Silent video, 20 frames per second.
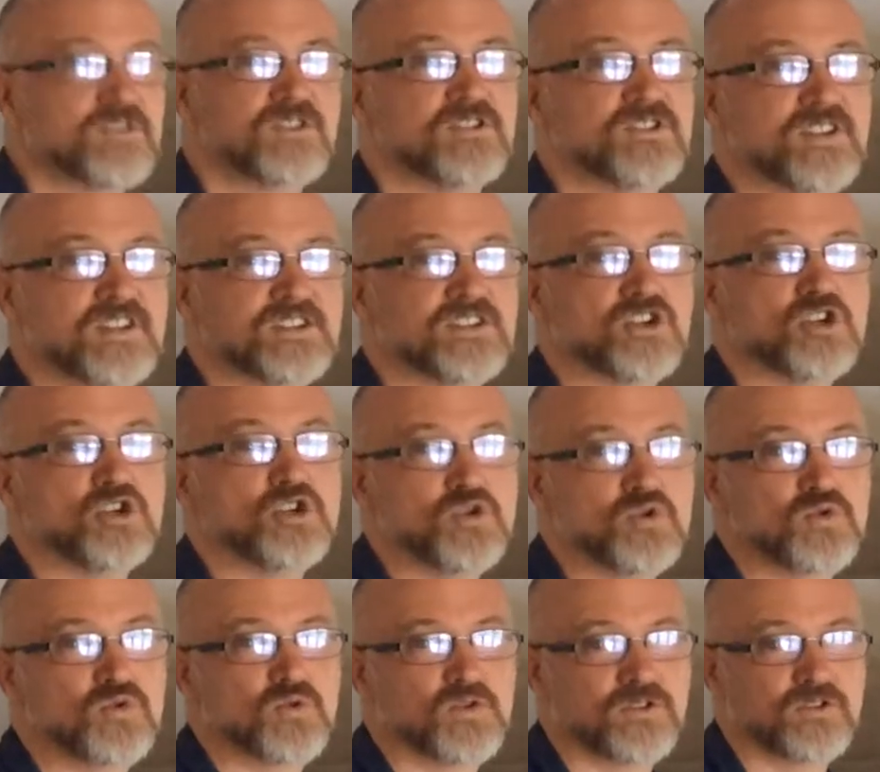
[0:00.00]
such thing as a
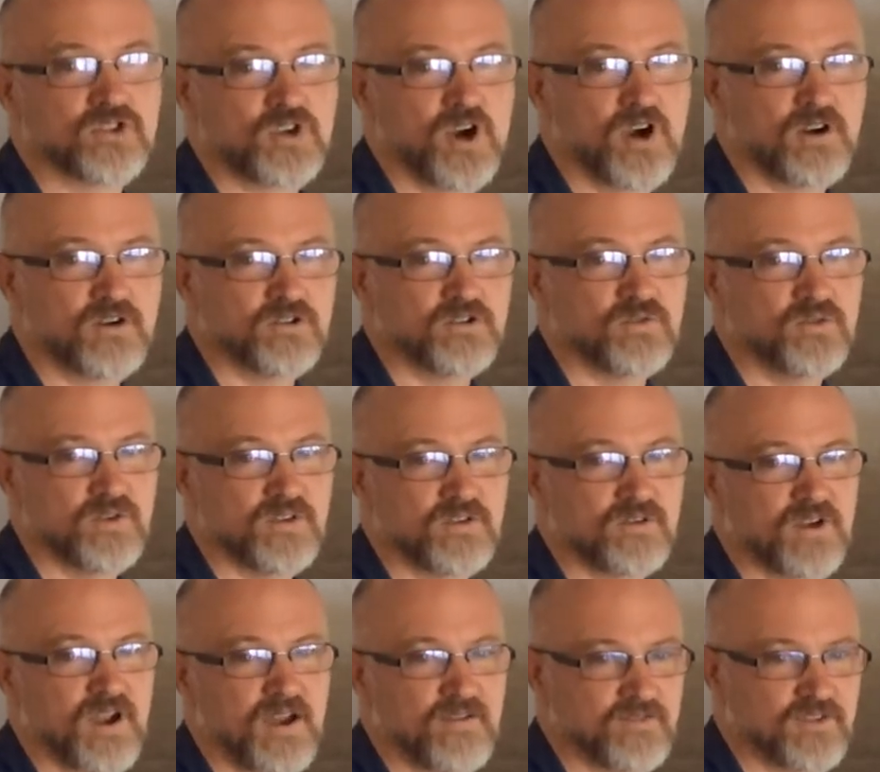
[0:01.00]
neutral charge. You
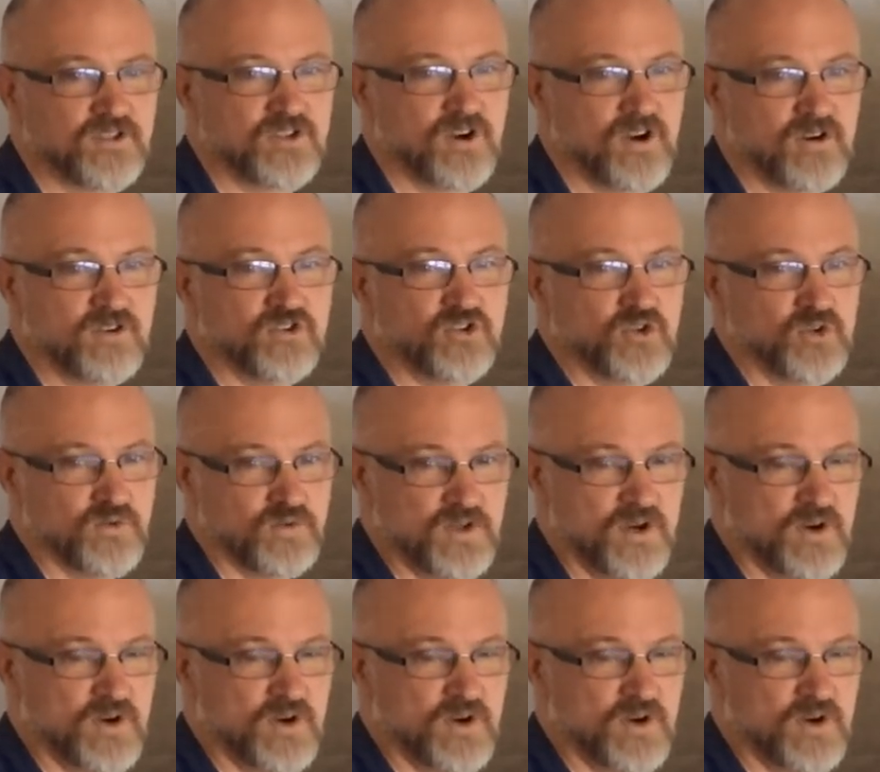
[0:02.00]
either have a charge or you